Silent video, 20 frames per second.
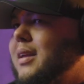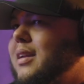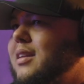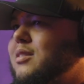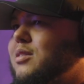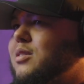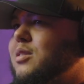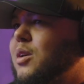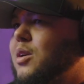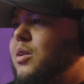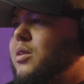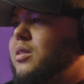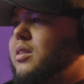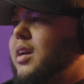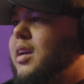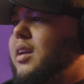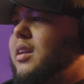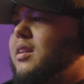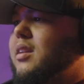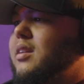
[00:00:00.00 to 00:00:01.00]
And so,
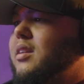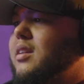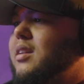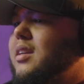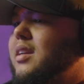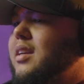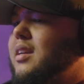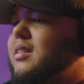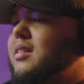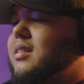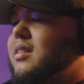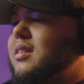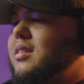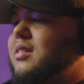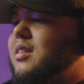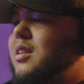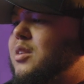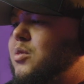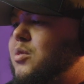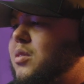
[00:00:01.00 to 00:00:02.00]
like, it's
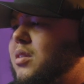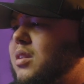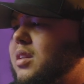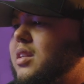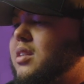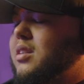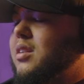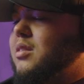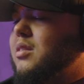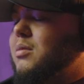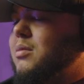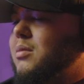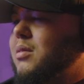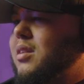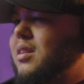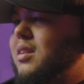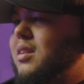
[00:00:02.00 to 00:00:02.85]
continually just